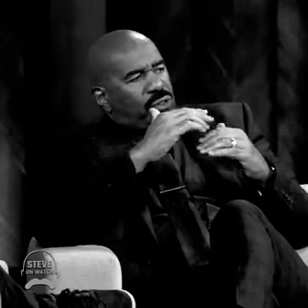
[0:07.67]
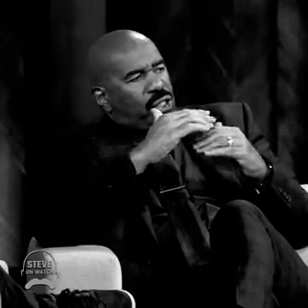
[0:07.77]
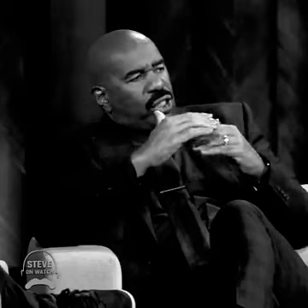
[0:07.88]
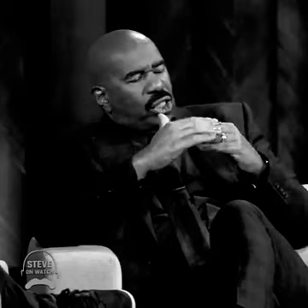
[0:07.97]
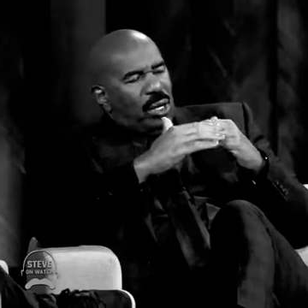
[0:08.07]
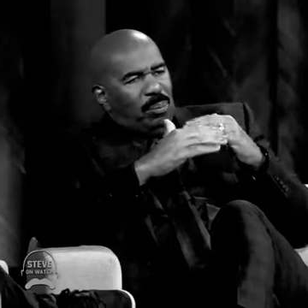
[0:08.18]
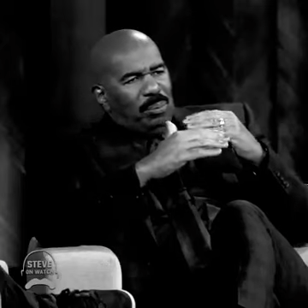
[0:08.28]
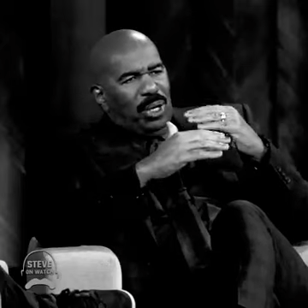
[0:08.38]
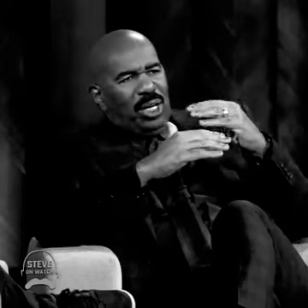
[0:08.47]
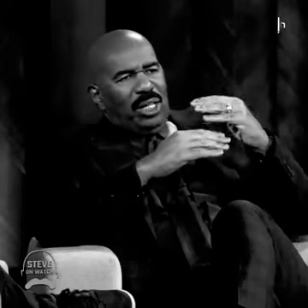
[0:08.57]
of
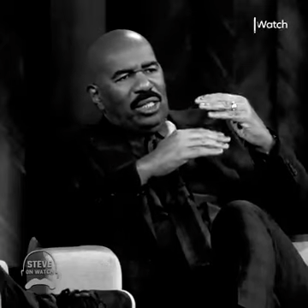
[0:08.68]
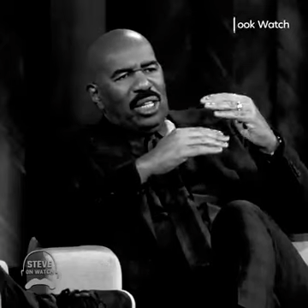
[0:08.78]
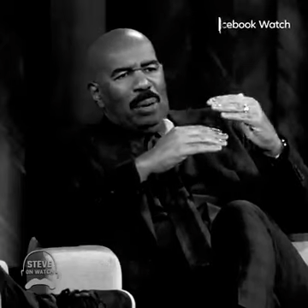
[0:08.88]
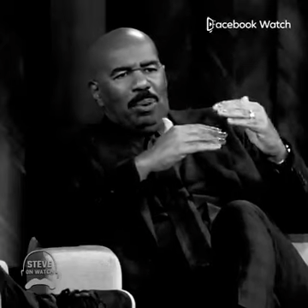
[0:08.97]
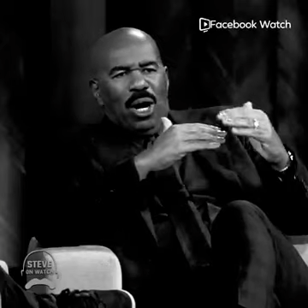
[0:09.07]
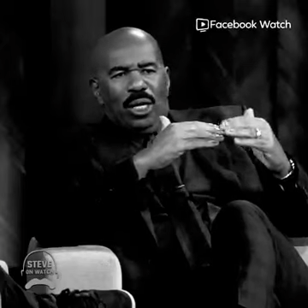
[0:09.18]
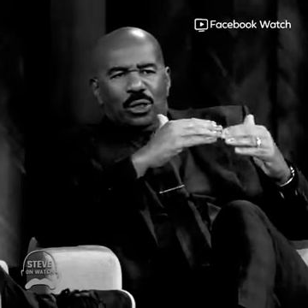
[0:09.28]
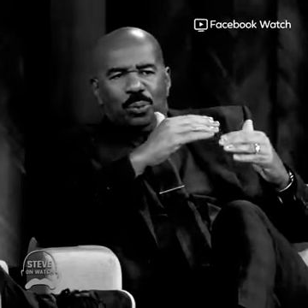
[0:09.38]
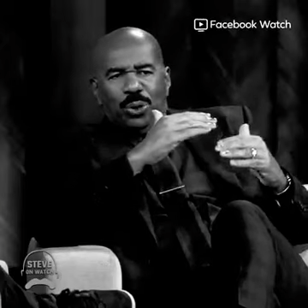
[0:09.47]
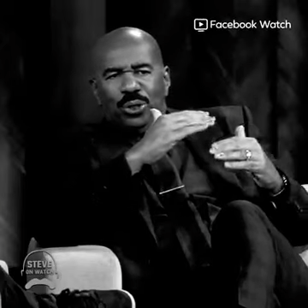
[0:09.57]
some type of
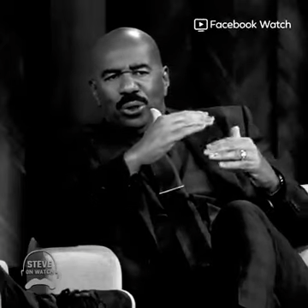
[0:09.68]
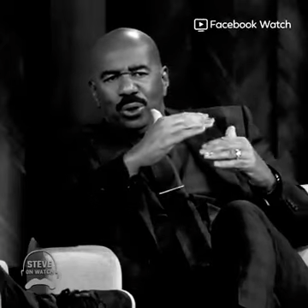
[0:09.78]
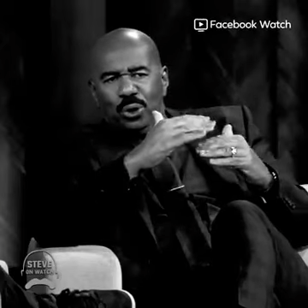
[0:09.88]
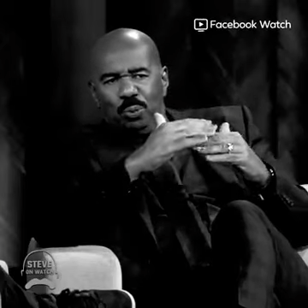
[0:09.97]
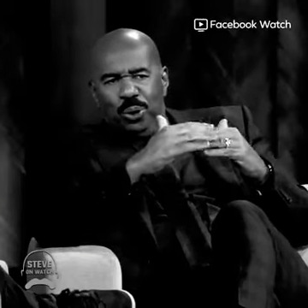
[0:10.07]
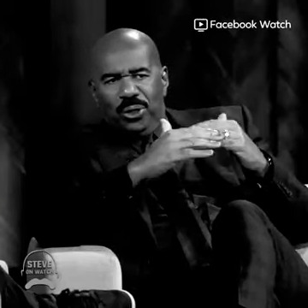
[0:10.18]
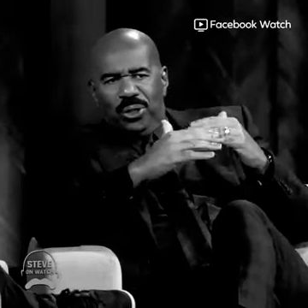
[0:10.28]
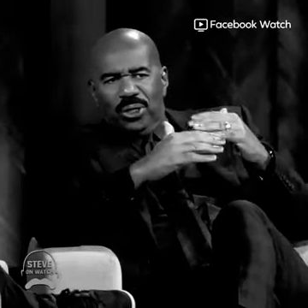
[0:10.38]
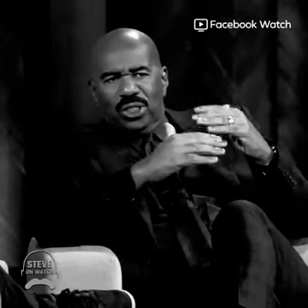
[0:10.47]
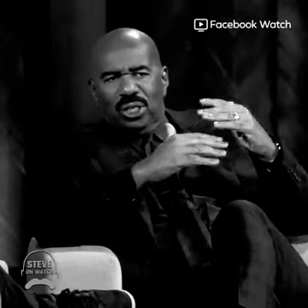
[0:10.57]
entrepreneurial
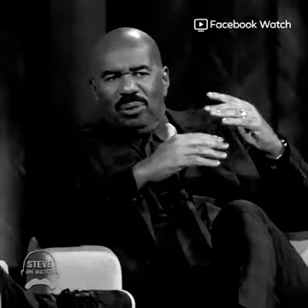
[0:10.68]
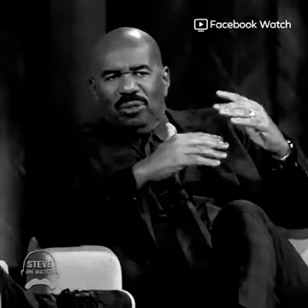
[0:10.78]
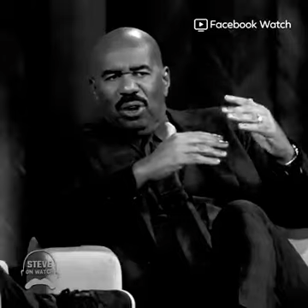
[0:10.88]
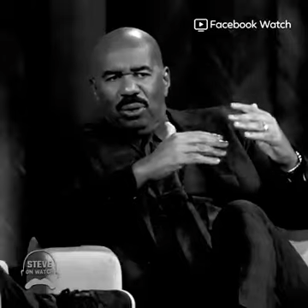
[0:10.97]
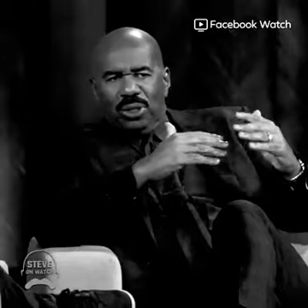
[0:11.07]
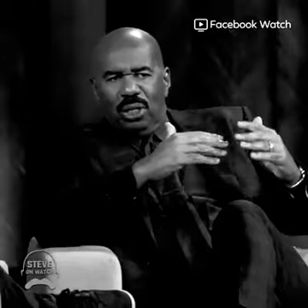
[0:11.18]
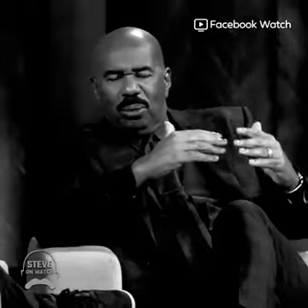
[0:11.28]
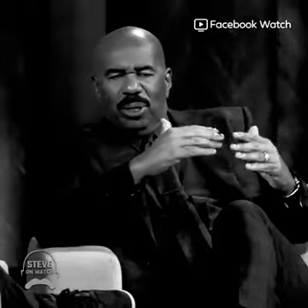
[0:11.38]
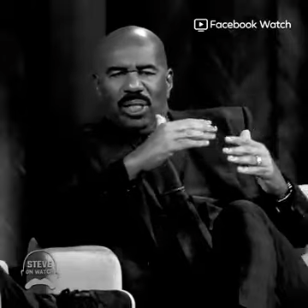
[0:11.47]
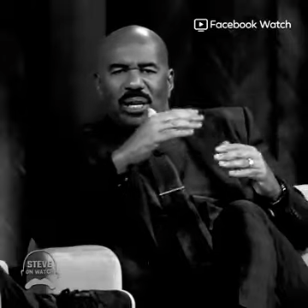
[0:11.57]
spirit or something. They've always
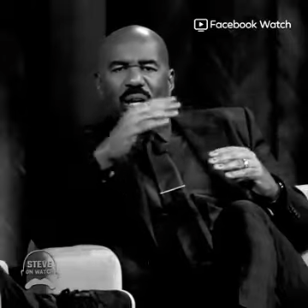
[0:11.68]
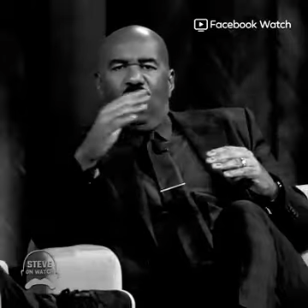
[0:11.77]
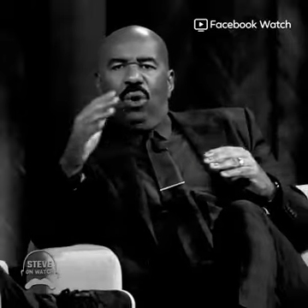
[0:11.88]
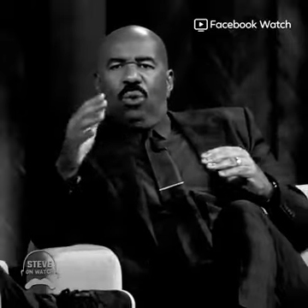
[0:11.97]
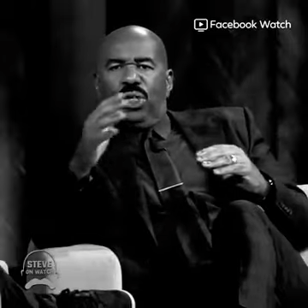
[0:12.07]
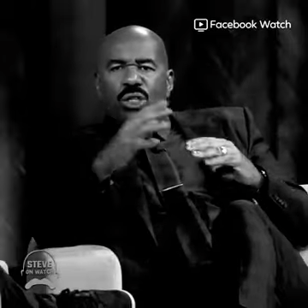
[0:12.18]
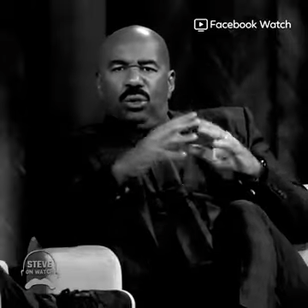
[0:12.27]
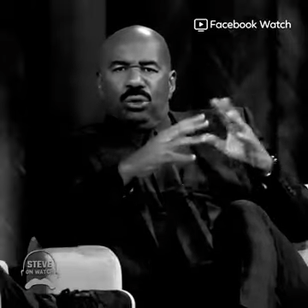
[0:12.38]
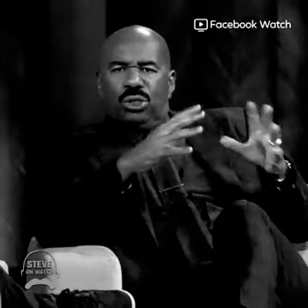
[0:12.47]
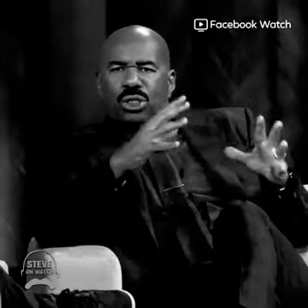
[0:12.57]
thought about that. When
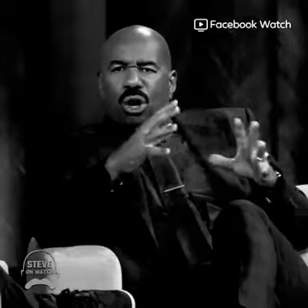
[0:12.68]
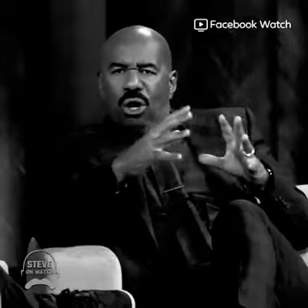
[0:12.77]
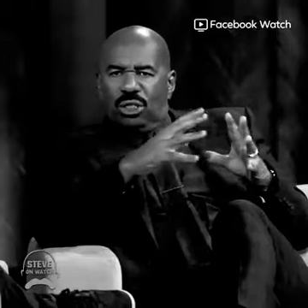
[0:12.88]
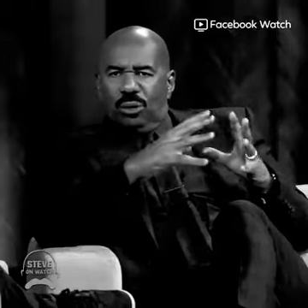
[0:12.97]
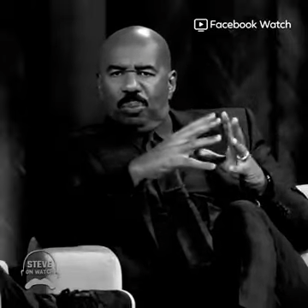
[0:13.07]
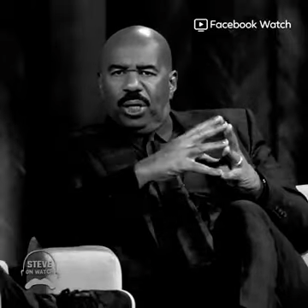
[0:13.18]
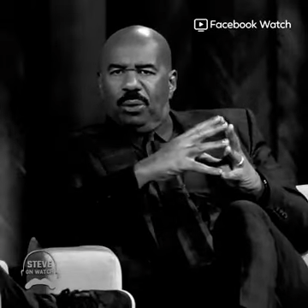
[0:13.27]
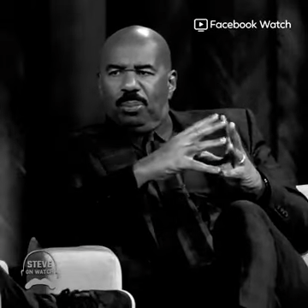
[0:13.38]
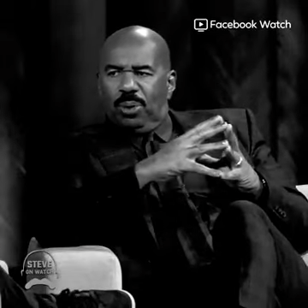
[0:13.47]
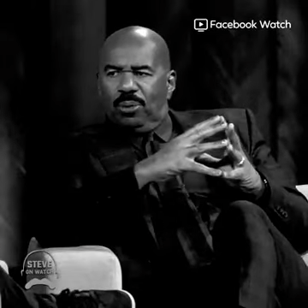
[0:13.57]
you talk to
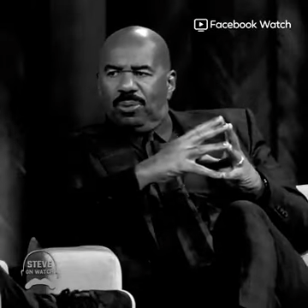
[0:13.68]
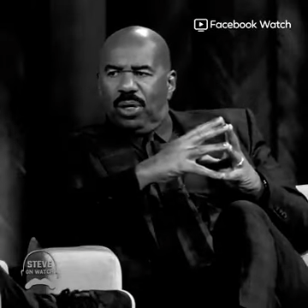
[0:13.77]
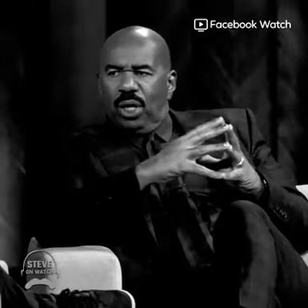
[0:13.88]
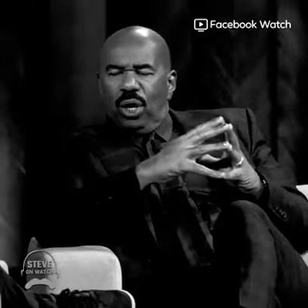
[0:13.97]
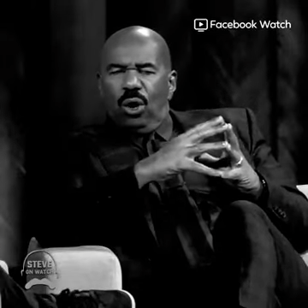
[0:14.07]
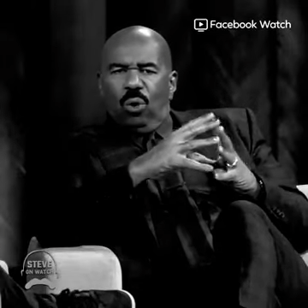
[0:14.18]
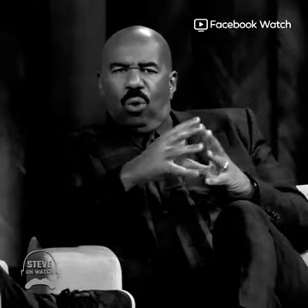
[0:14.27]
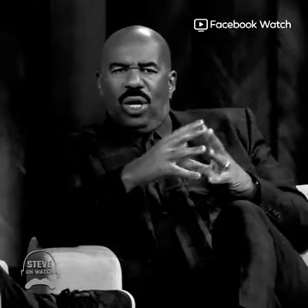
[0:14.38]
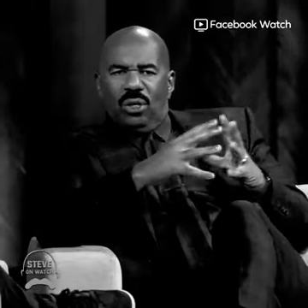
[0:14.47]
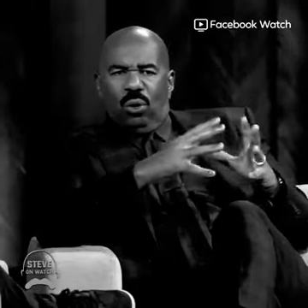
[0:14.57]
people,
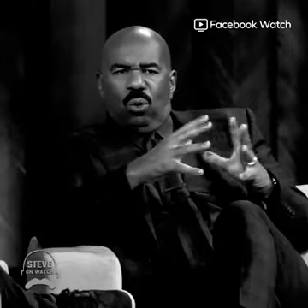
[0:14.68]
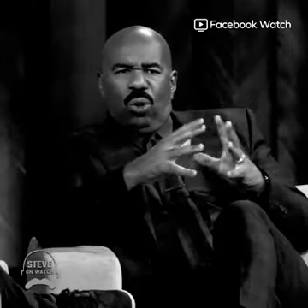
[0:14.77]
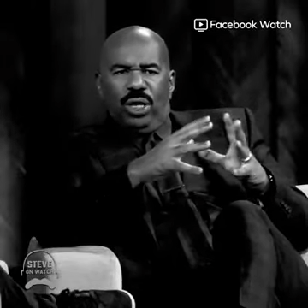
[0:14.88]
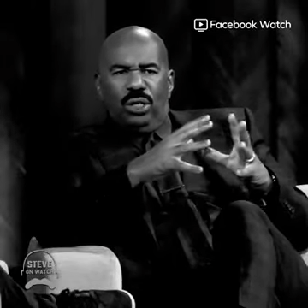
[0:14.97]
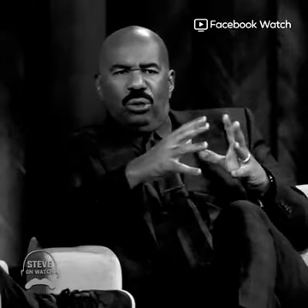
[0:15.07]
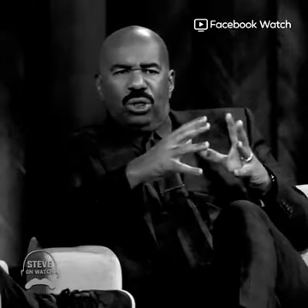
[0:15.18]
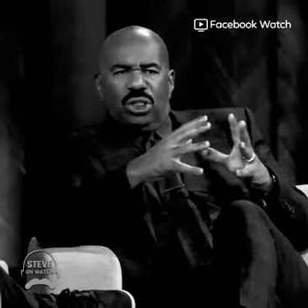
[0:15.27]
what, what do you